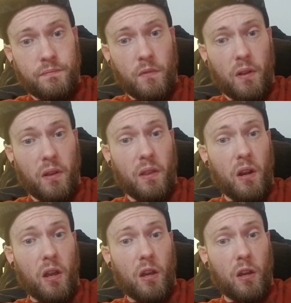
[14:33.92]
And then
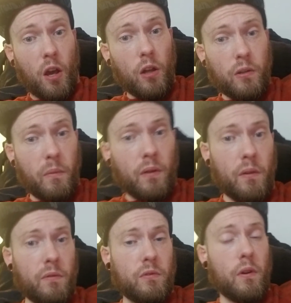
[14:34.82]
a collarbone that
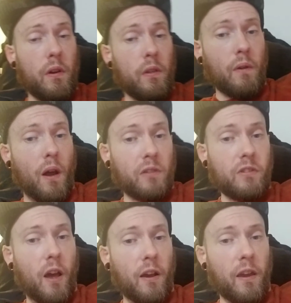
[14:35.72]
was growing in the wrong
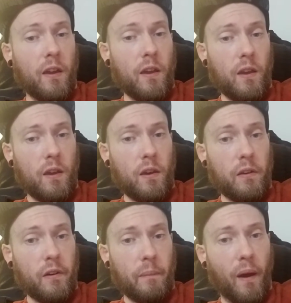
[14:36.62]
socket,
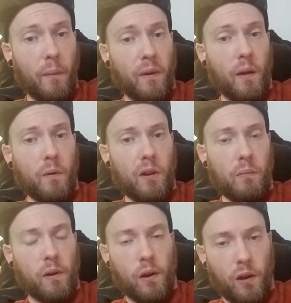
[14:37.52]
and a popped out rib,
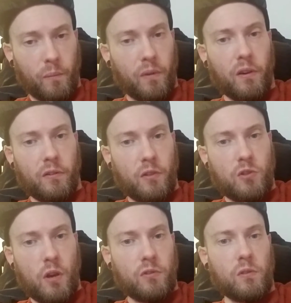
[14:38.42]
all because I
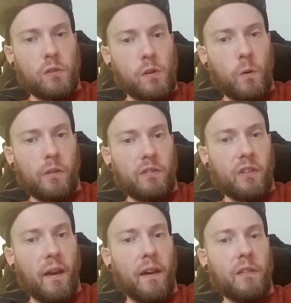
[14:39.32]
chose to ignore the
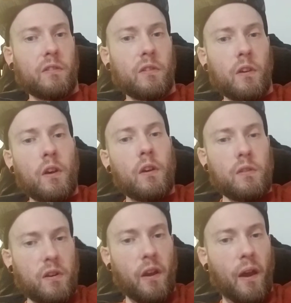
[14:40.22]
signs
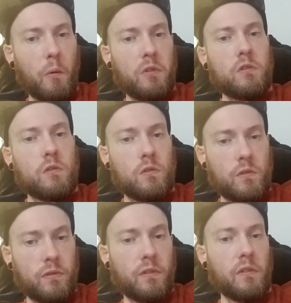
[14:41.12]
that God was
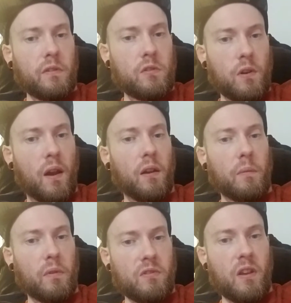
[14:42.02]
clearly trying to
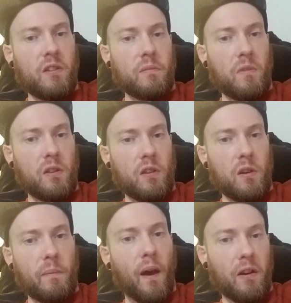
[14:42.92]
present to me that your
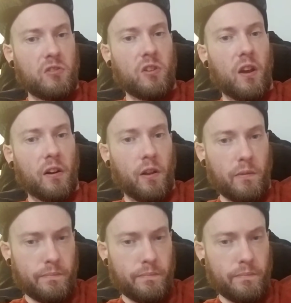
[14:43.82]
body's jacked up.